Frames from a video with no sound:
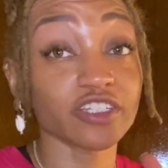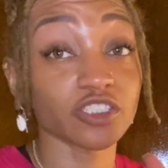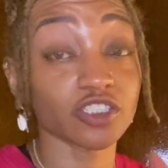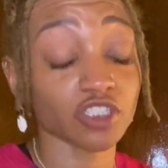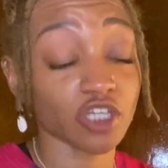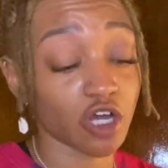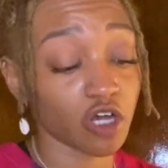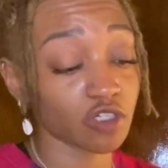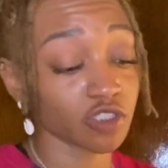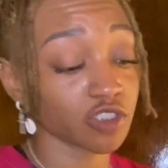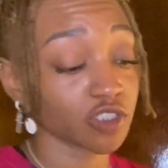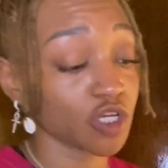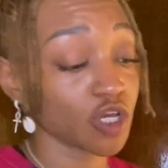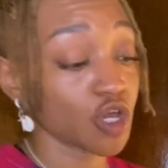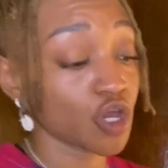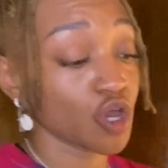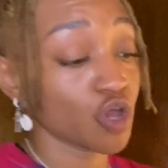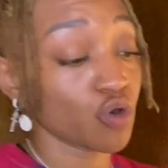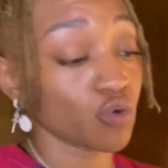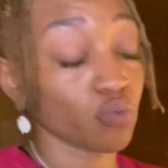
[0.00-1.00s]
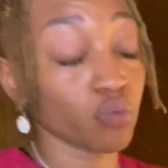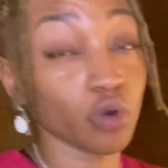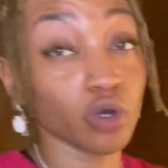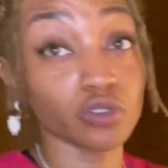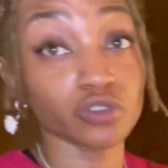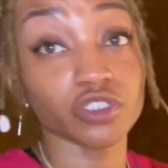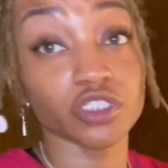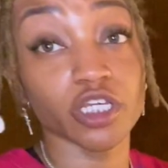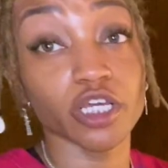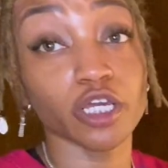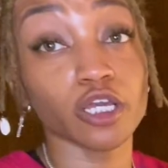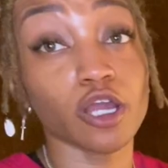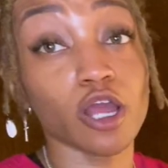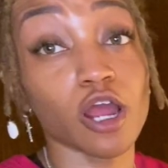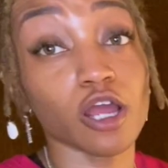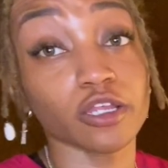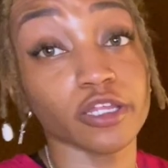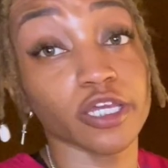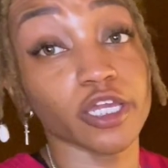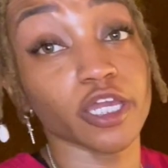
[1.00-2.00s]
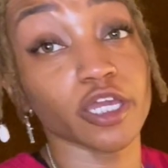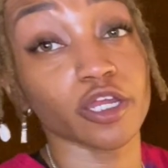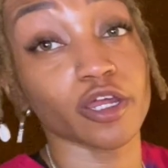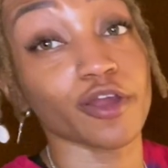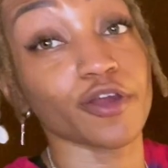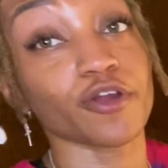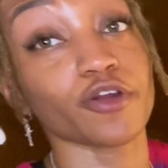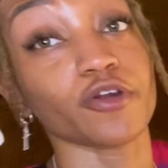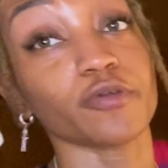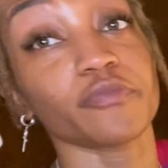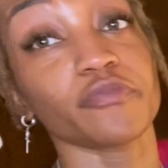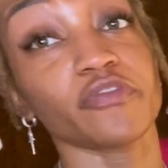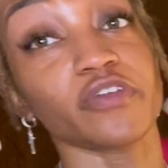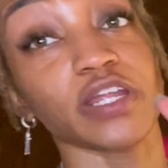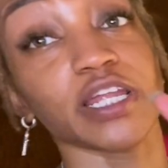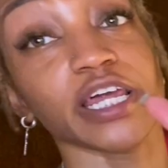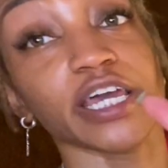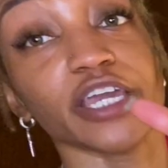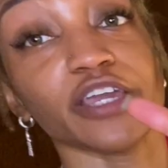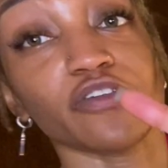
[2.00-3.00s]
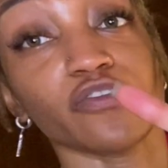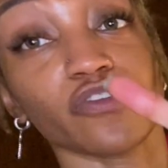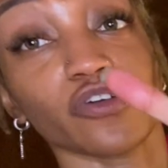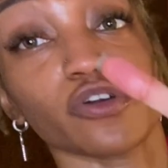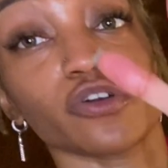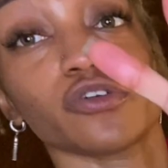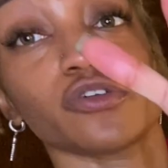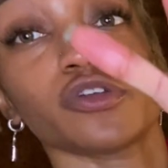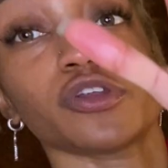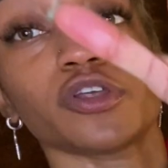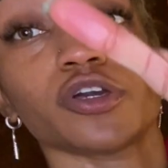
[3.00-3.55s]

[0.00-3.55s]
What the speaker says: sauce, roasted garlic and herb flavored.